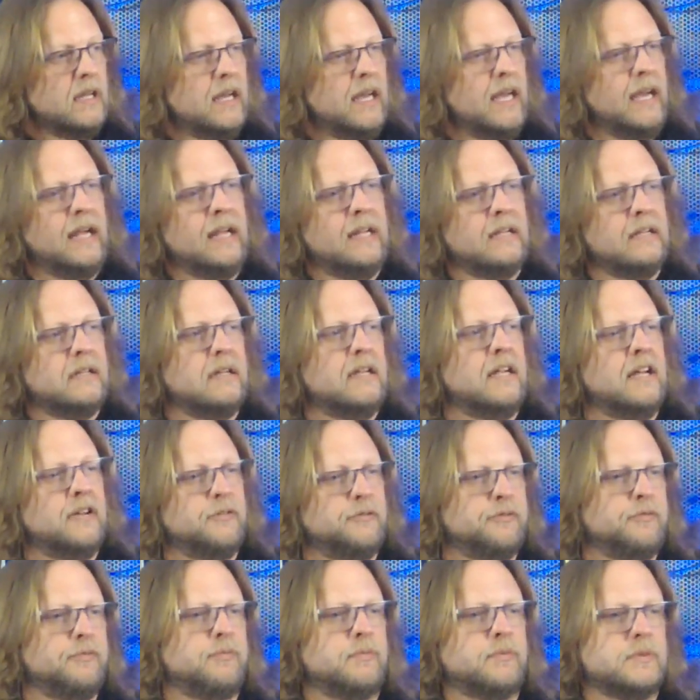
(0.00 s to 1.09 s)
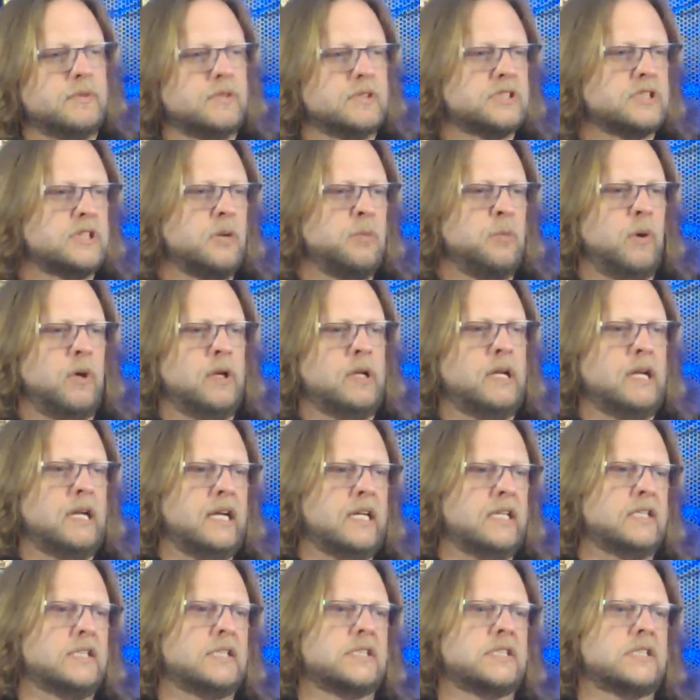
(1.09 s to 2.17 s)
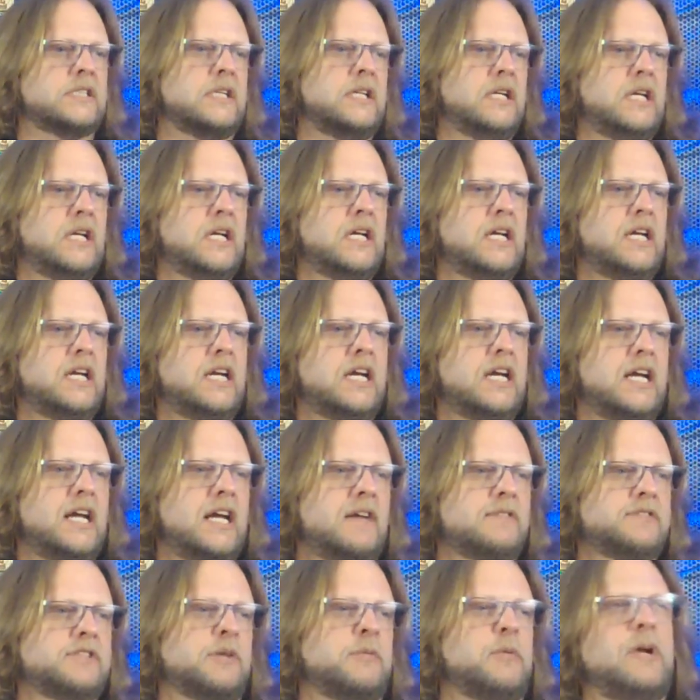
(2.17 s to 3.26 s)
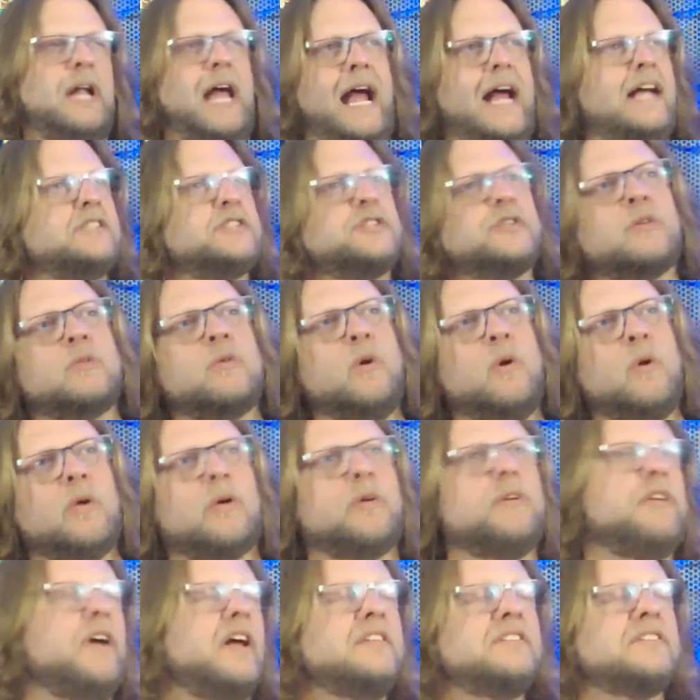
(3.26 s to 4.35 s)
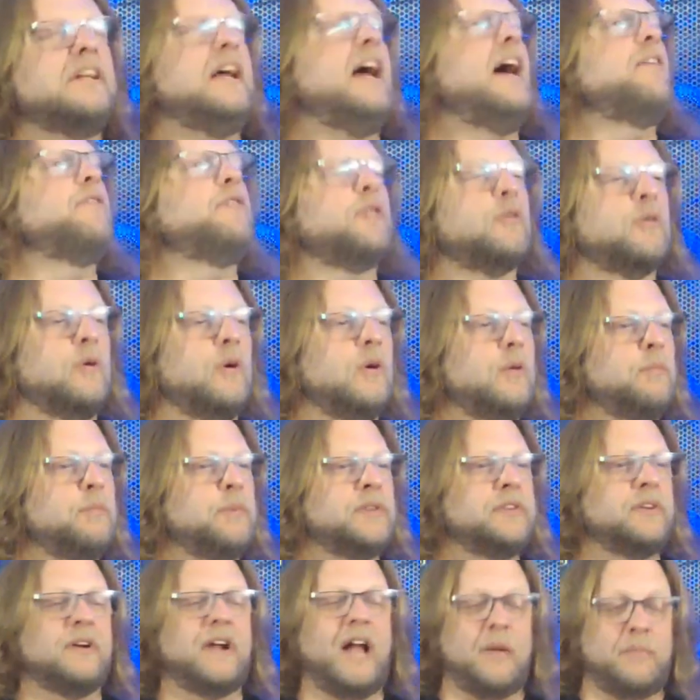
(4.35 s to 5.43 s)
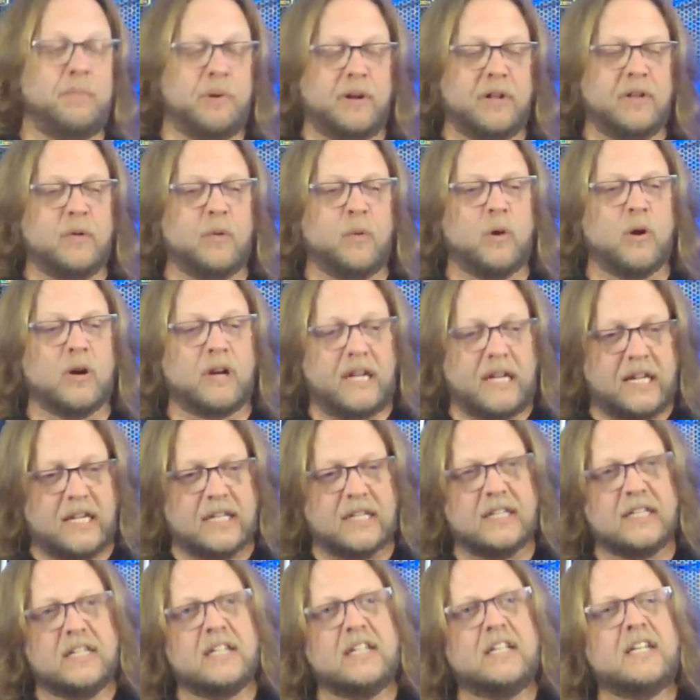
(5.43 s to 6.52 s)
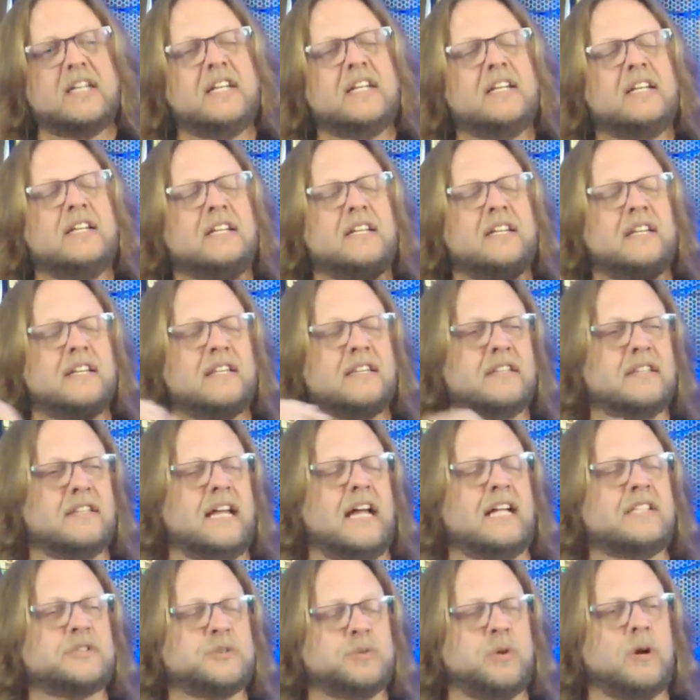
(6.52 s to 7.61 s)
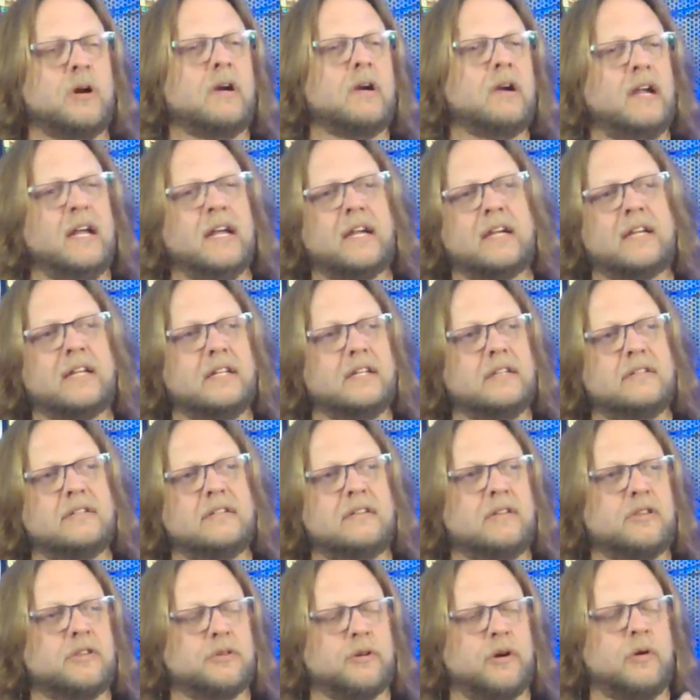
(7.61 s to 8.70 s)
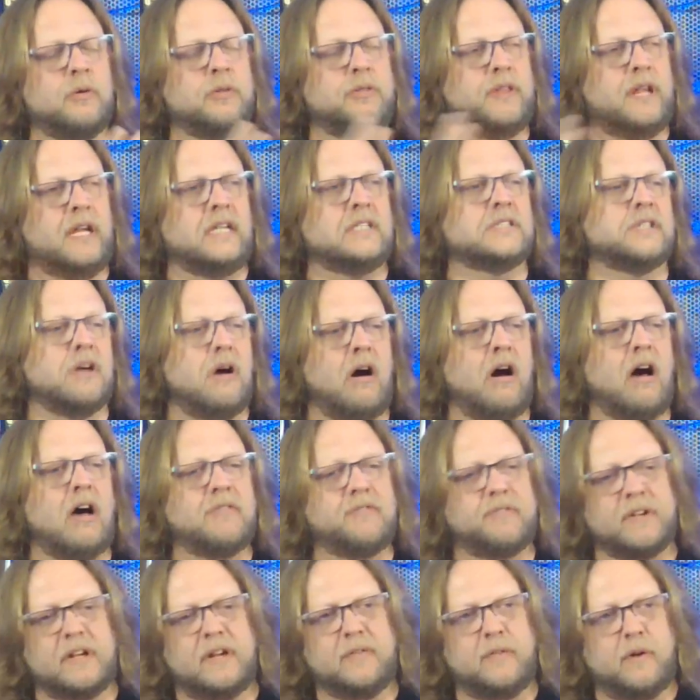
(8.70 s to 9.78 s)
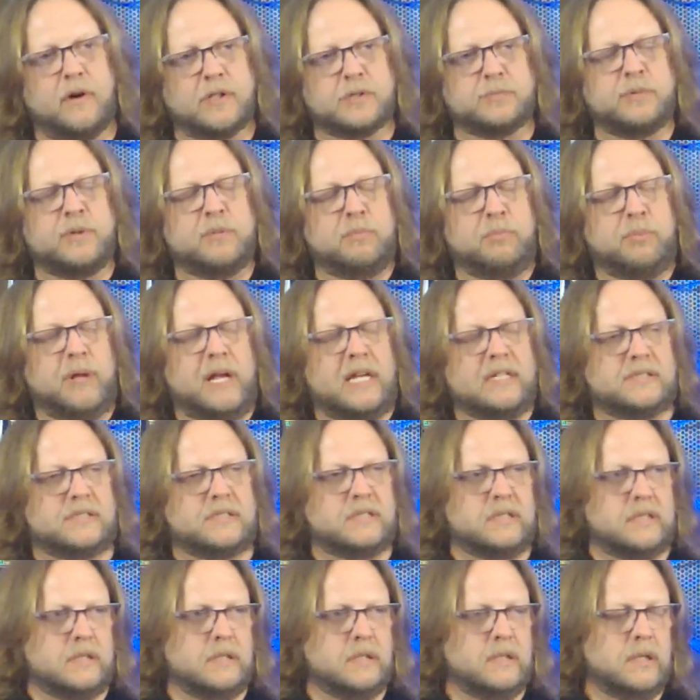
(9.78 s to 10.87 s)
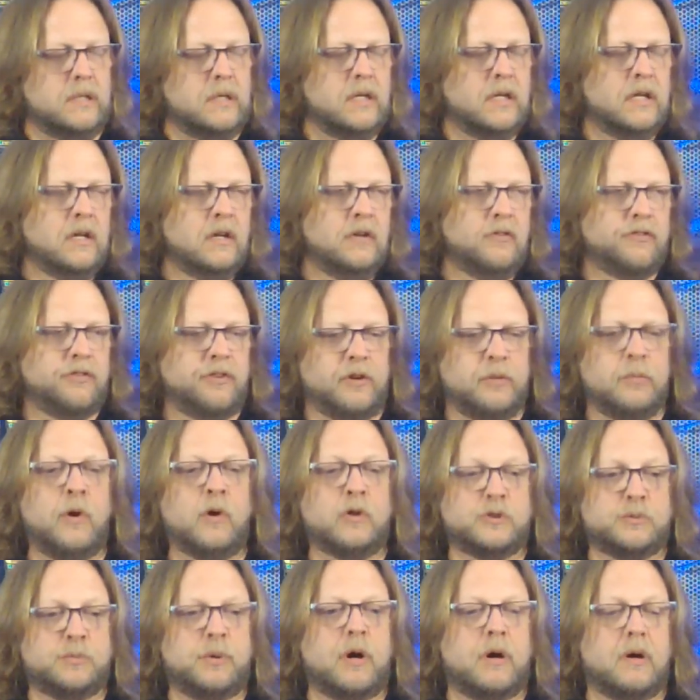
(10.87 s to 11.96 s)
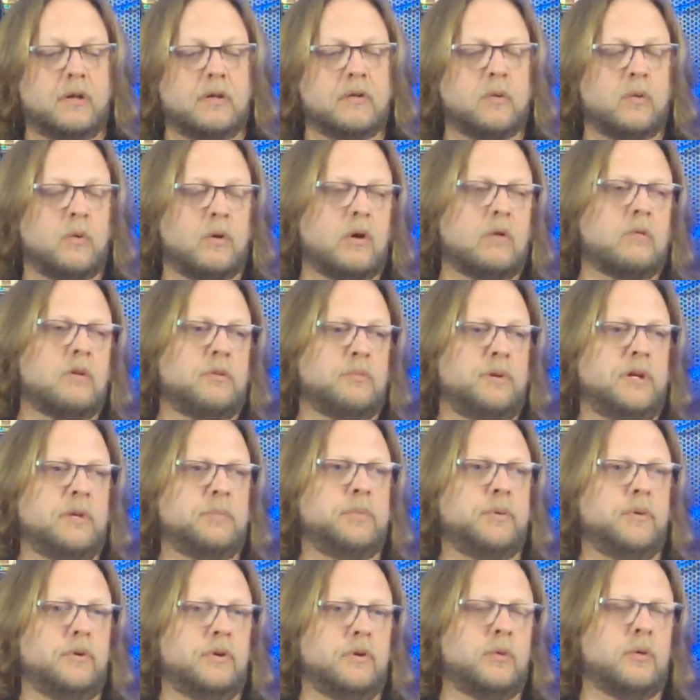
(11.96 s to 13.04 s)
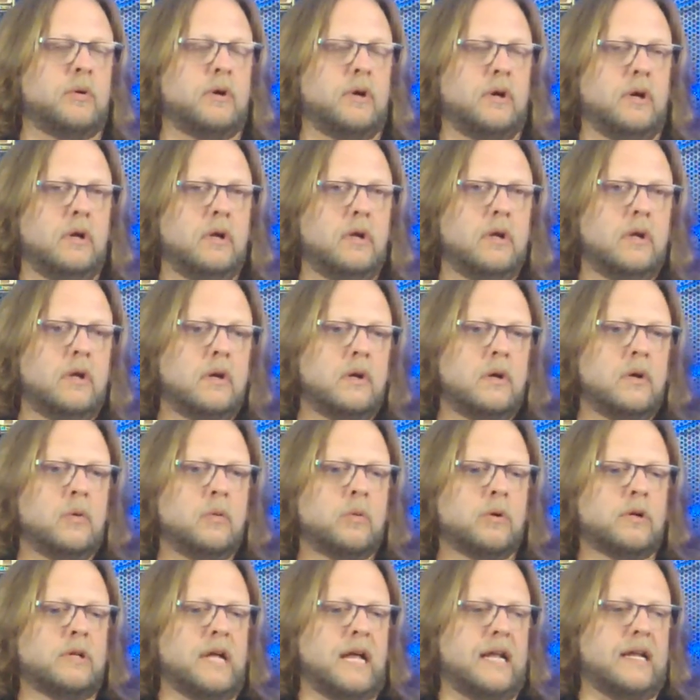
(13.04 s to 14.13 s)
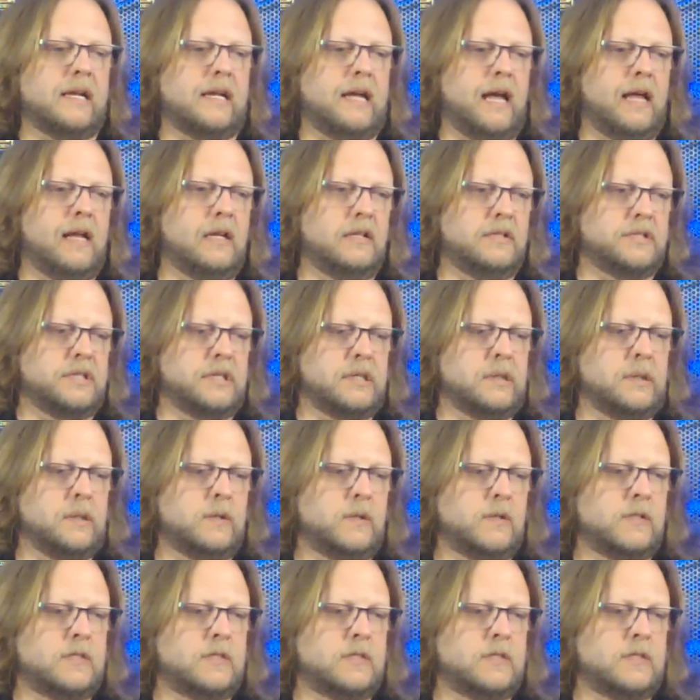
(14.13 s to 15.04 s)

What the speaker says: And if someone has the role or doesn't have the role, but they're not putting the work in, that's where it can throw things off. And I've always been blessed to, for the most part, to work with people who were dedicated to